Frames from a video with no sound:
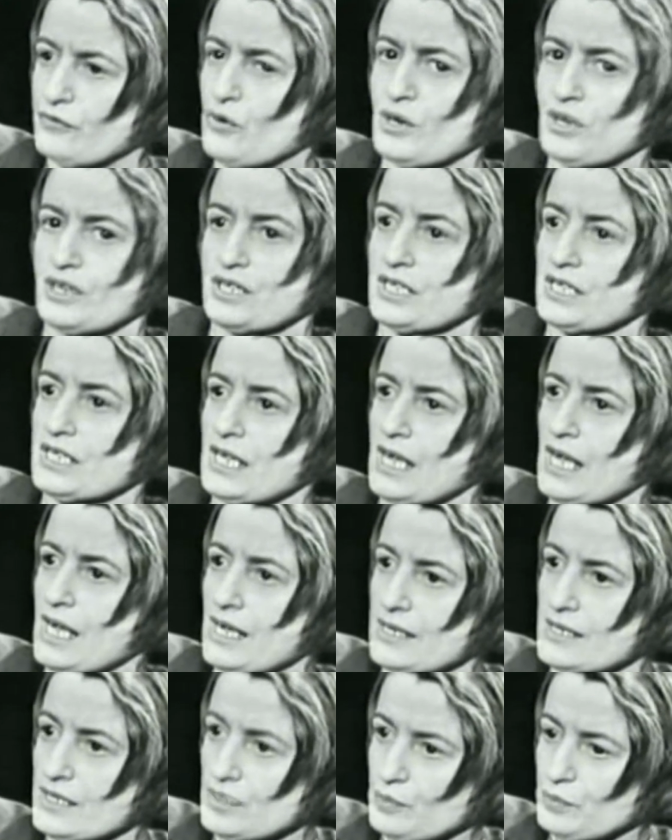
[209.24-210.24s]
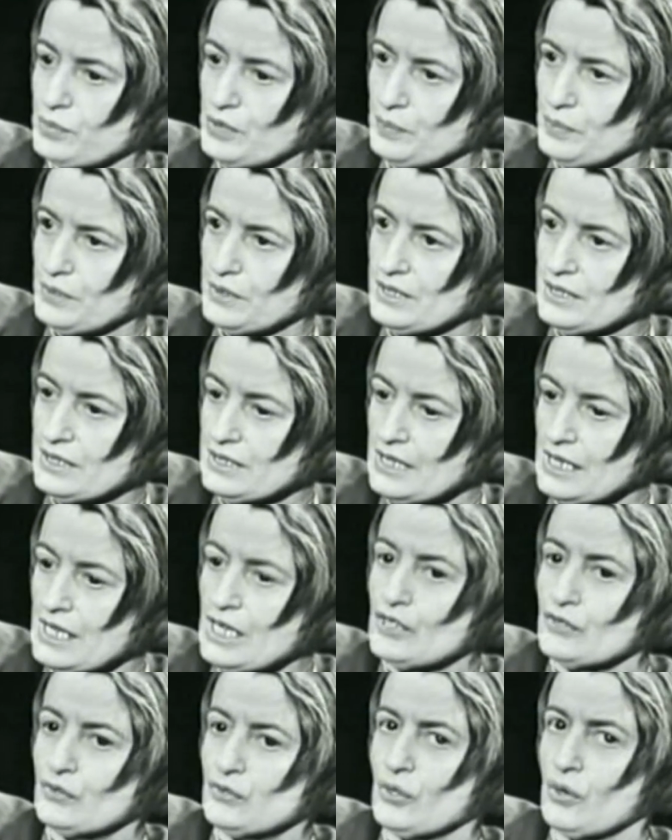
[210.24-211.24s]
force other people
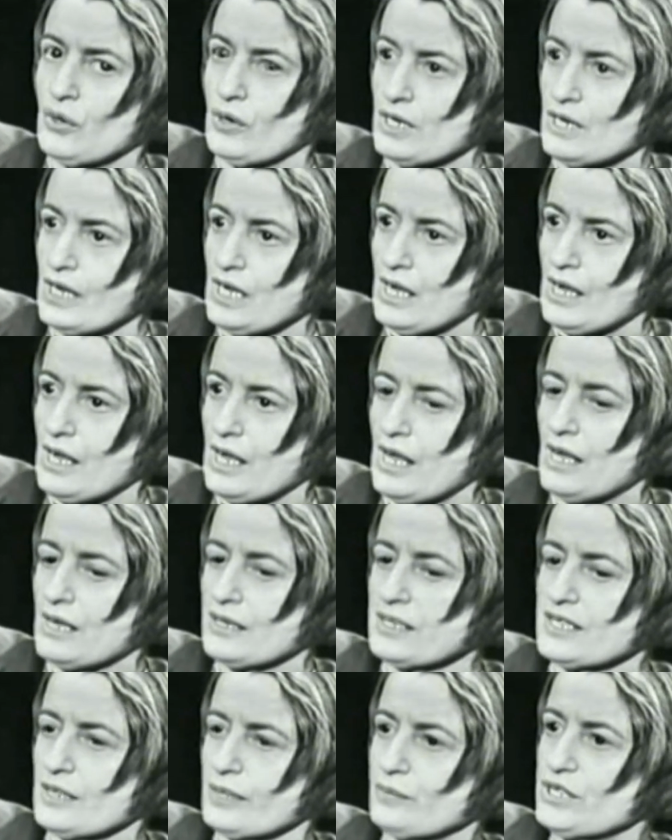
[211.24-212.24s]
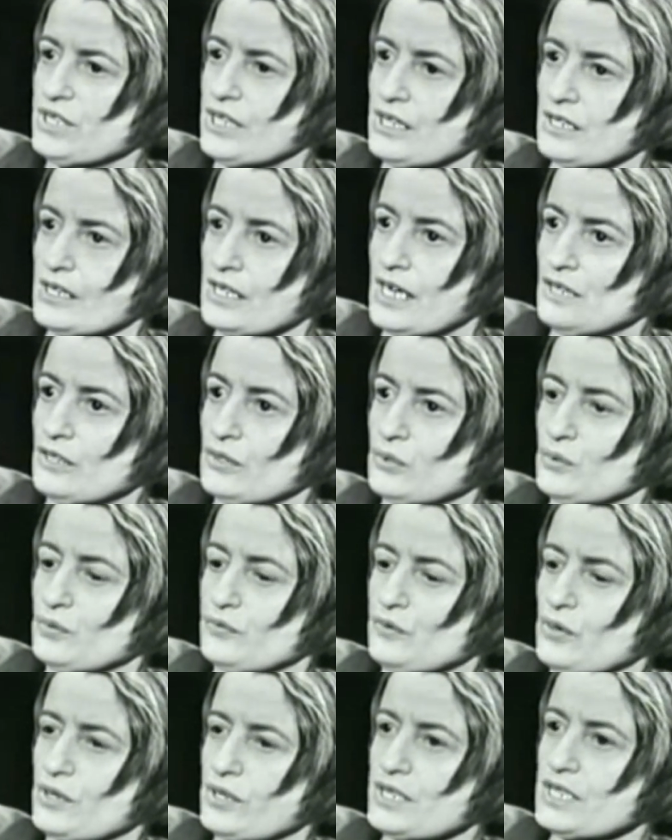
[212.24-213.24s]
nor accept their right to
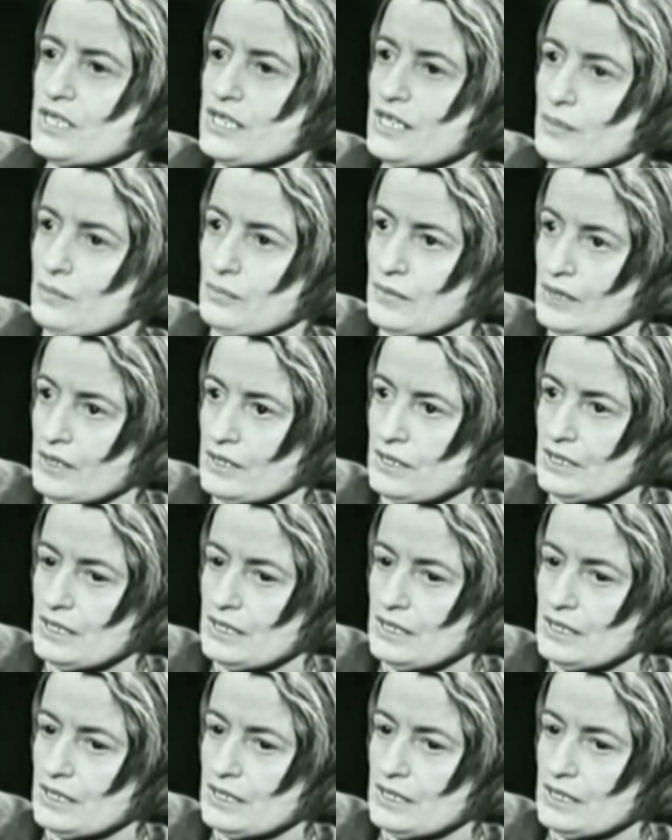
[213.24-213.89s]
force him,